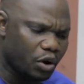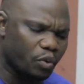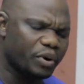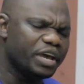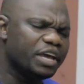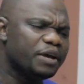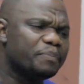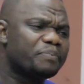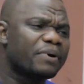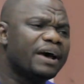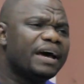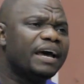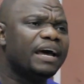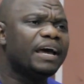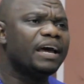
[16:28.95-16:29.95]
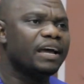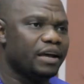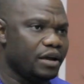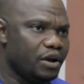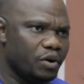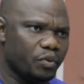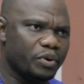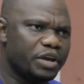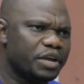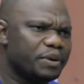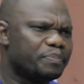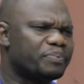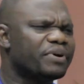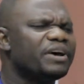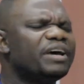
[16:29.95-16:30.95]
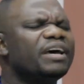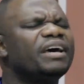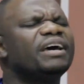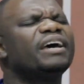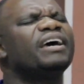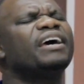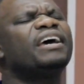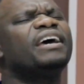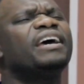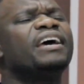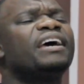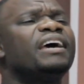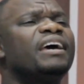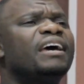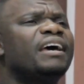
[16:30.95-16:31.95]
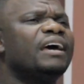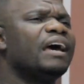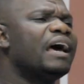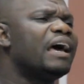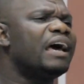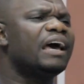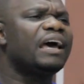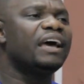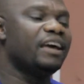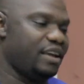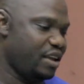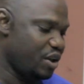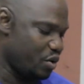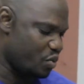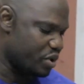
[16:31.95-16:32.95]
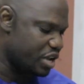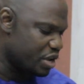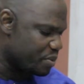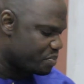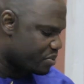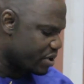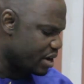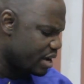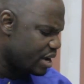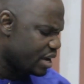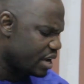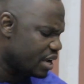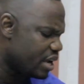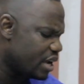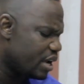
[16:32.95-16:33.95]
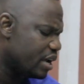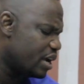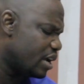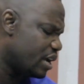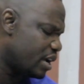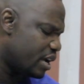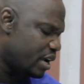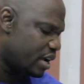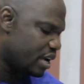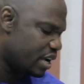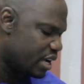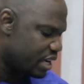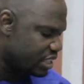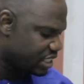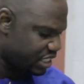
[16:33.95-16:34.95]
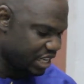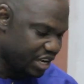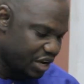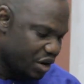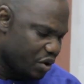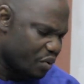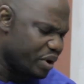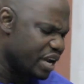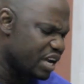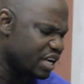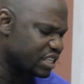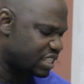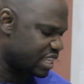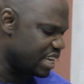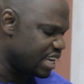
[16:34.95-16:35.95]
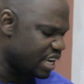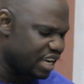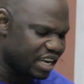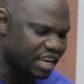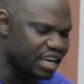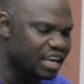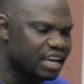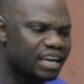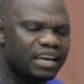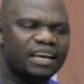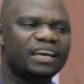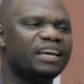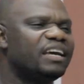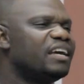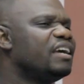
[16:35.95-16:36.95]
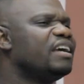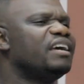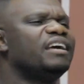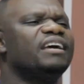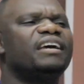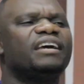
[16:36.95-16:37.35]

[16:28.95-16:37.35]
We pray, we pray, we praise, we sing,